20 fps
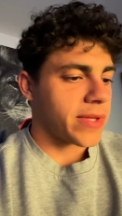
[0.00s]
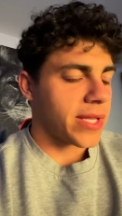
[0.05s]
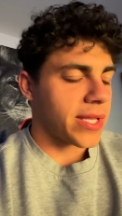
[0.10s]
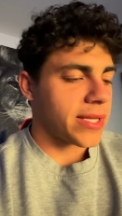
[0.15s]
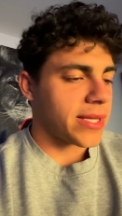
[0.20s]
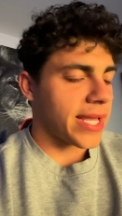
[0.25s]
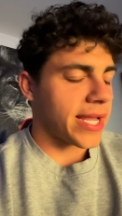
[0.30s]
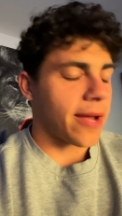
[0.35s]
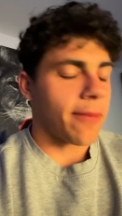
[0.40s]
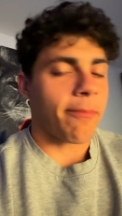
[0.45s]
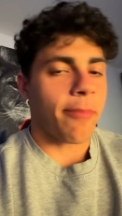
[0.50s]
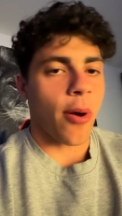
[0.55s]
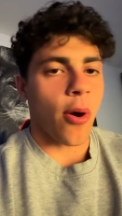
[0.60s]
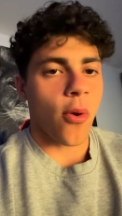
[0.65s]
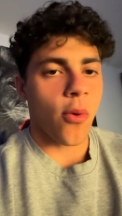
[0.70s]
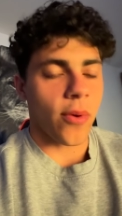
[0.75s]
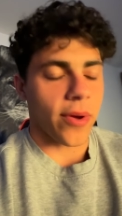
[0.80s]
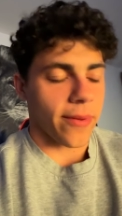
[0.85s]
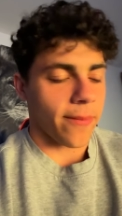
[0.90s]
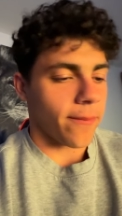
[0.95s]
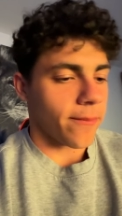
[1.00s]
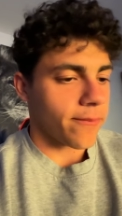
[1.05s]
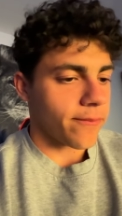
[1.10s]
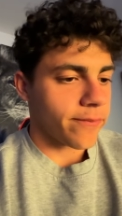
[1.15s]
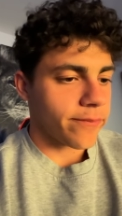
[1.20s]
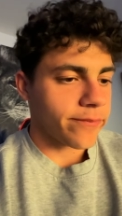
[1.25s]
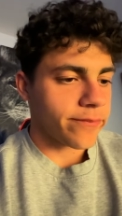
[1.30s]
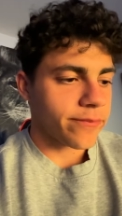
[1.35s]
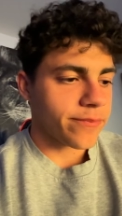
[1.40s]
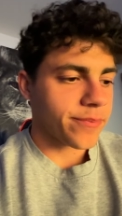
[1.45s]
like a poem
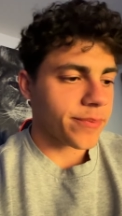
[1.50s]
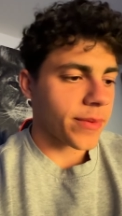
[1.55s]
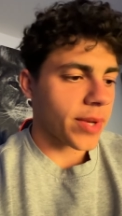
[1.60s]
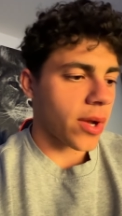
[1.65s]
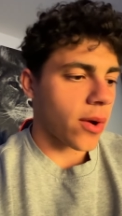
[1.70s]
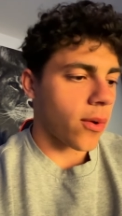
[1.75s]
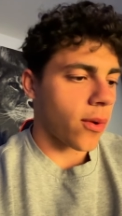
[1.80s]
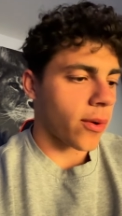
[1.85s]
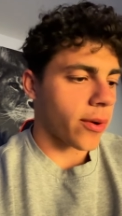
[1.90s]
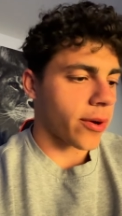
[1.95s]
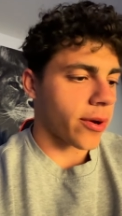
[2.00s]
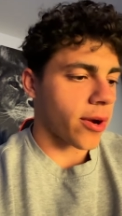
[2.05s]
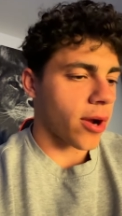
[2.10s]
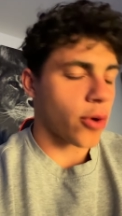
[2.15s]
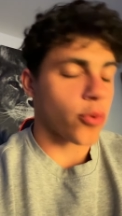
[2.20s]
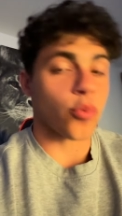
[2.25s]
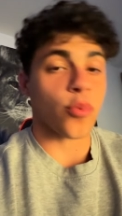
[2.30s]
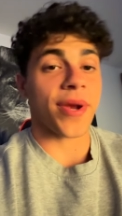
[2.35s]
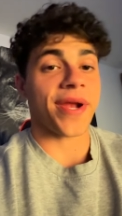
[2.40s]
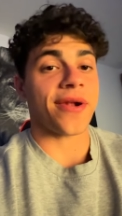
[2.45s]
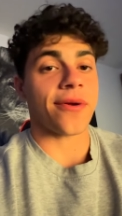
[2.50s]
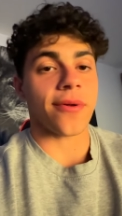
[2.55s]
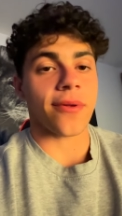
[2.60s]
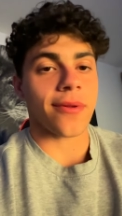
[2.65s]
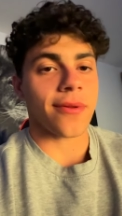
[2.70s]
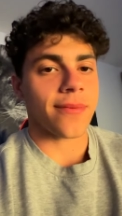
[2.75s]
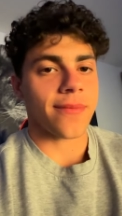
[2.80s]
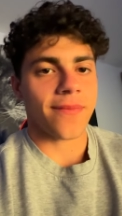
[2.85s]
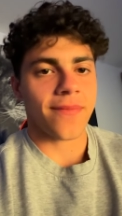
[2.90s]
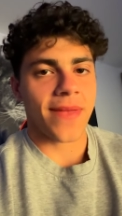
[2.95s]
or a
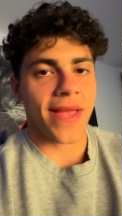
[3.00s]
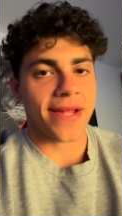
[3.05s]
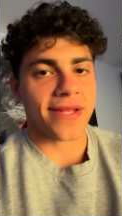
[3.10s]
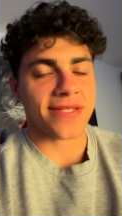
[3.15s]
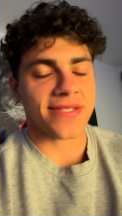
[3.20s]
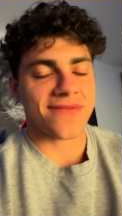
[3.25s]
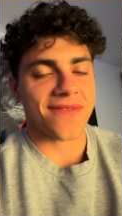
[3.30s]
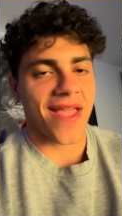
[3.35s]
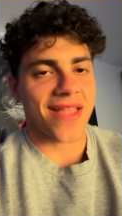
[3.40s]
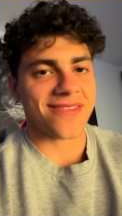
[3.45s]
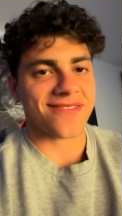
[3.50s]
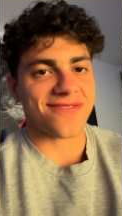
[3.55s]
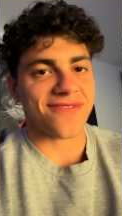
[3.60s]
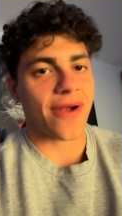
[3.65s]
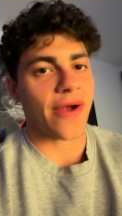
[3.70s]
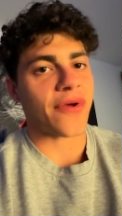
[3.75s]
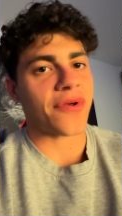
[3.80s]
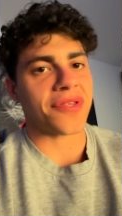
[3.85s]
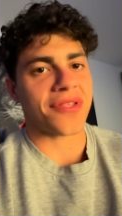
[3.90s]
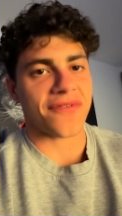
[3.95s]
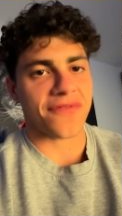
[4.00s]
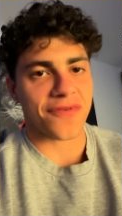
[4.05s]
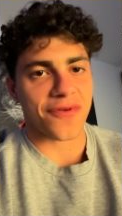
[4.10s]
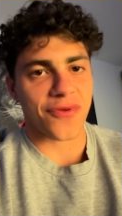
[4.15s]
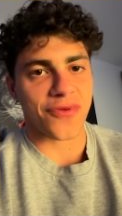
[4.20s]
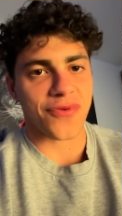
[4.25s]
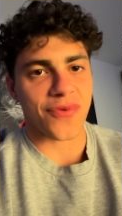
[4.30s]
riddle and it's and it's very difficult